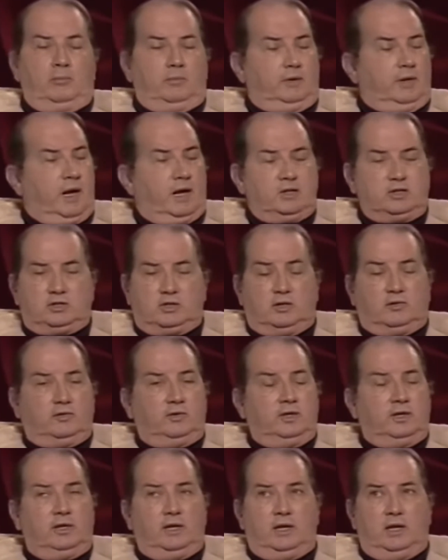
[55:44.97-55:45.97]
not just
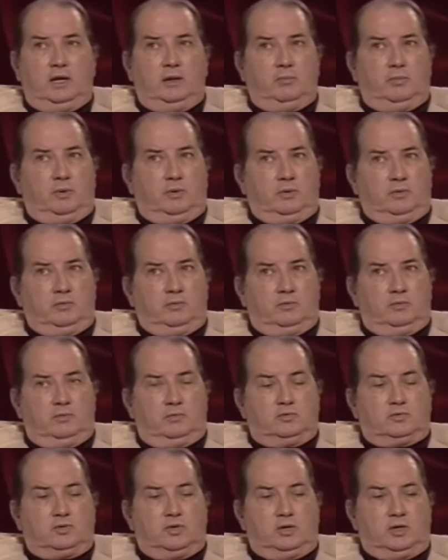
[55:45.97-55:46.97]
in the Hebrew
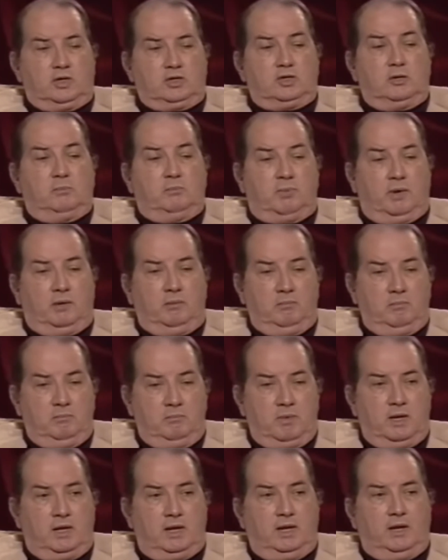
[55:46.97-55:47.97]
tradition, but
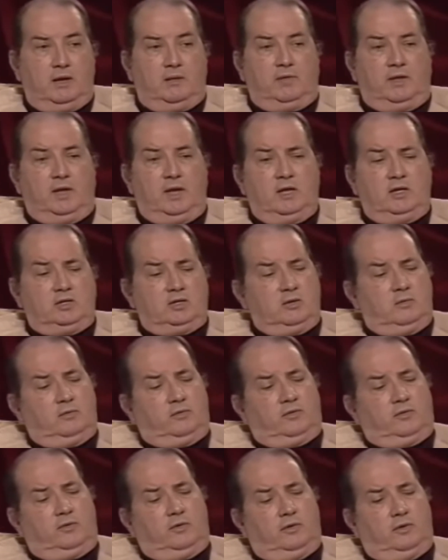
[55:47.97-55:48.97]
many of the
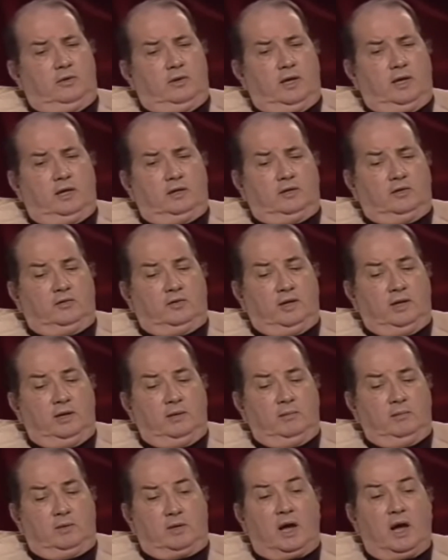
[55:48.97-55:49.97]
ancients had the
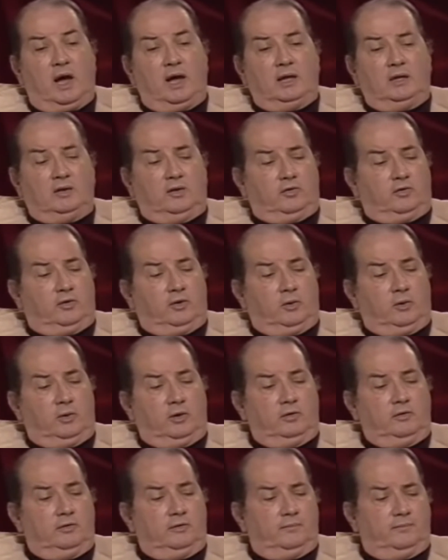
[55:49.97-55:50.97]
same kind of
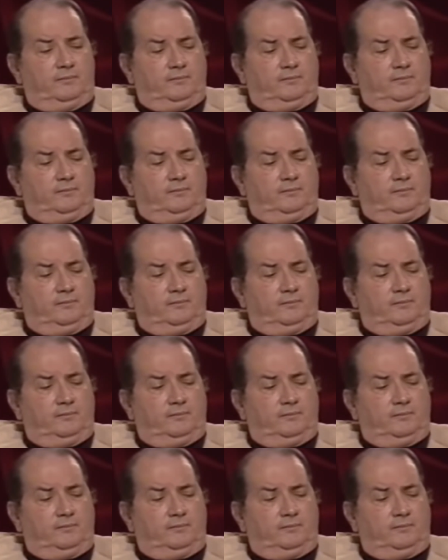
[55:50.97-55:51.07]
stories,